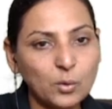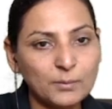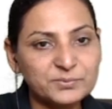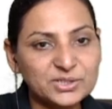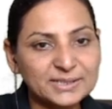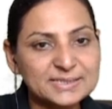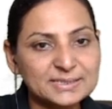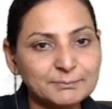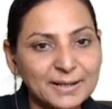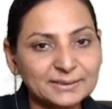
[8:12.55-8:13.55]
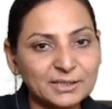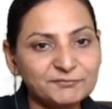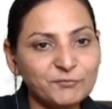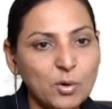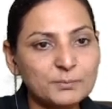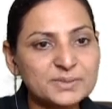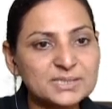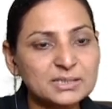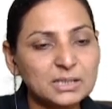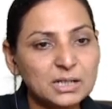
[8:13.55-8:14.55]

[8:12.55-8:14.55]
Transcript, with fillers: objects by their forms,